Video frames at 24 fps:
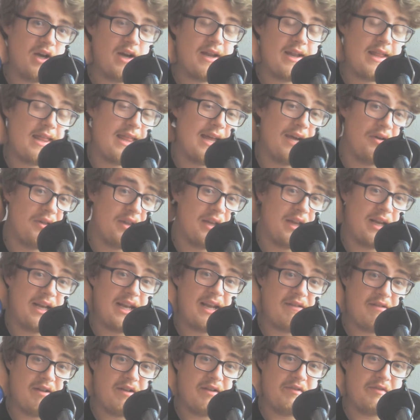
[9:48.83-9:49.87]
Either that or they're going to
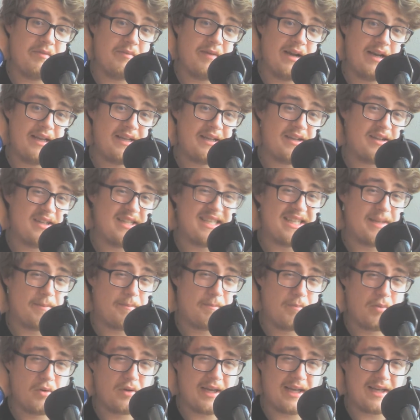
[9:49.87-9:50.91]
get rid of him early because he's a
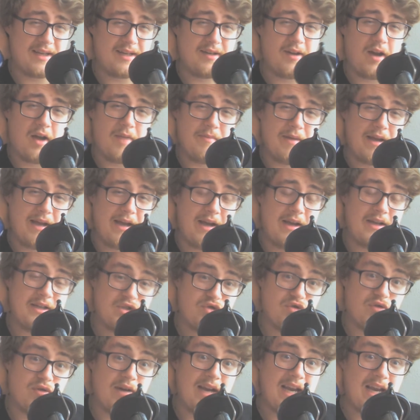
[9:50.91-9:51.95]
booking nightmare,
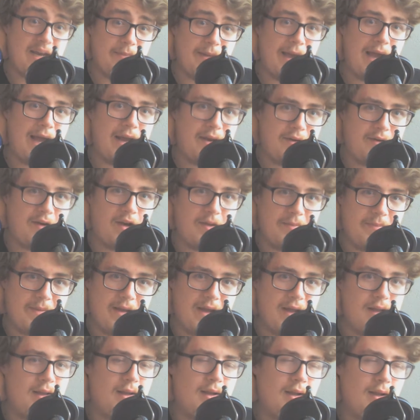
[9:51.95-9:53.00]
dream and
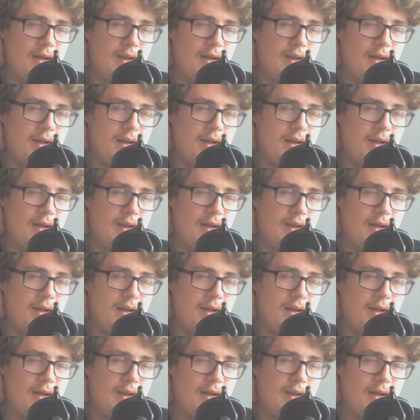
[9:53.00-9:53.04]
nightmare.